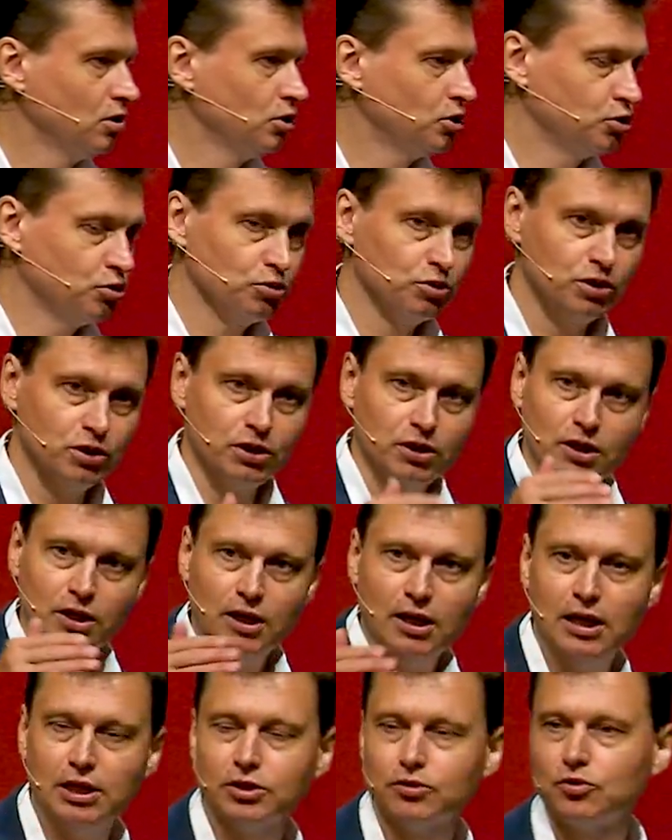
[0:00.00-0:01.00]
to the
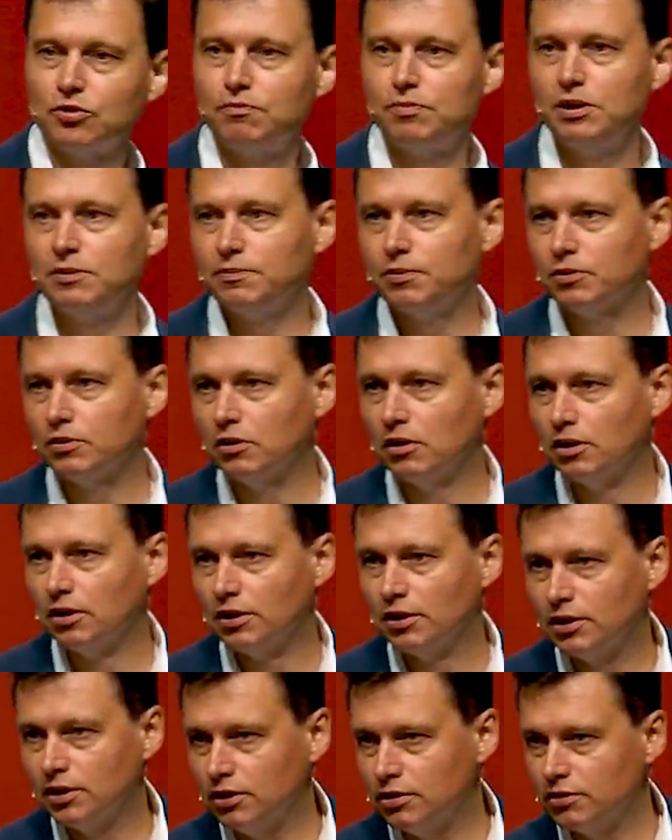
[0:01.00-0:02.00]
hungry people
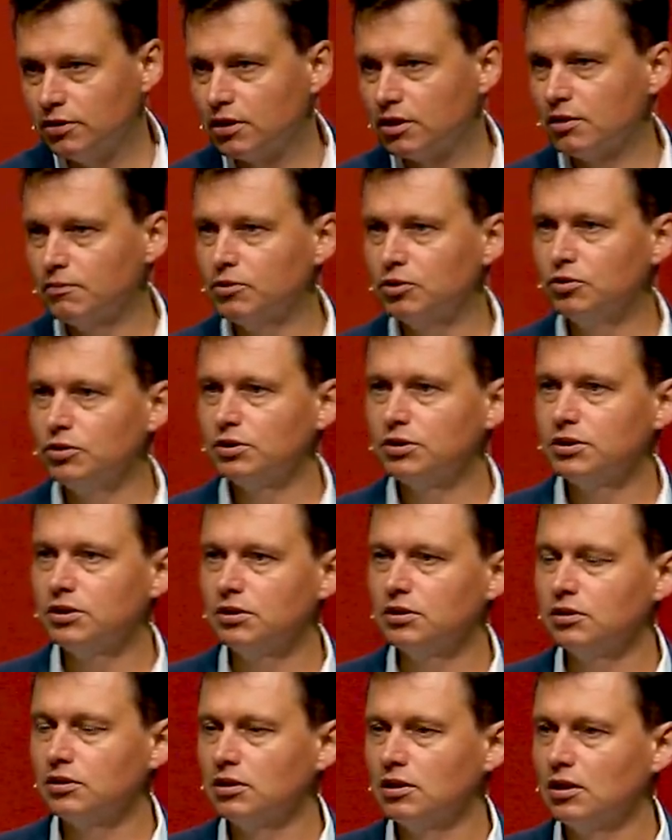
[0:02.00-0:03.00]
in the
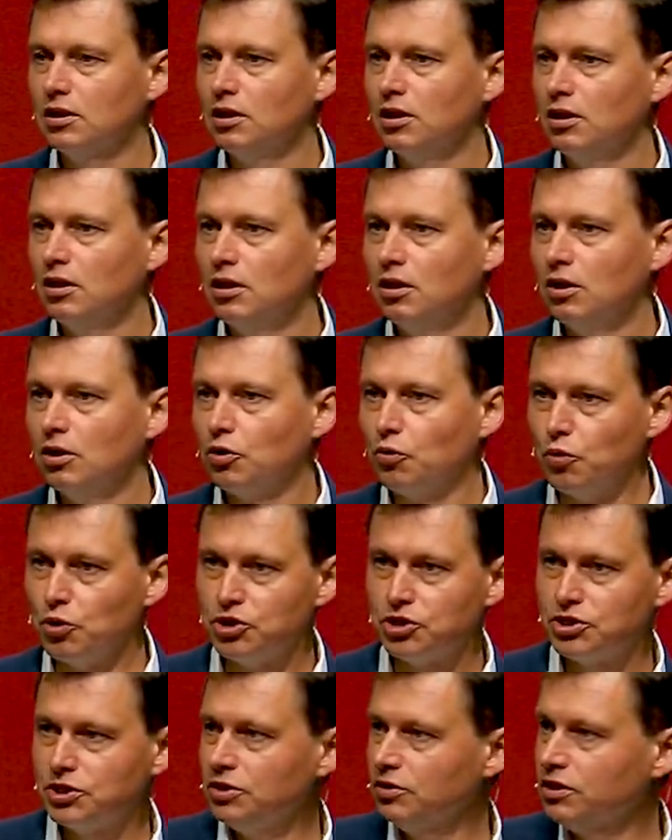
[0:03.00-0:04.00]
community. We
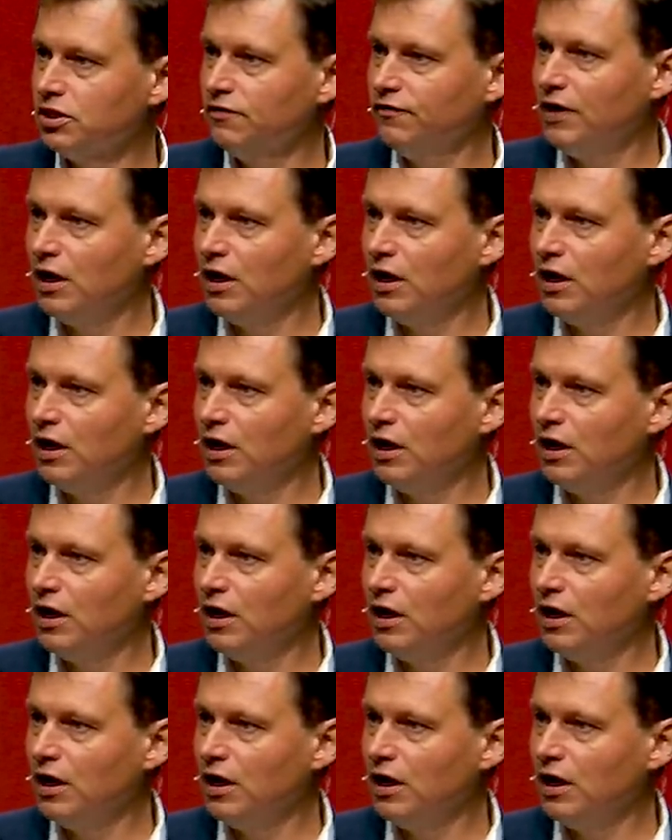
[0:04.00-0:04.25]
still give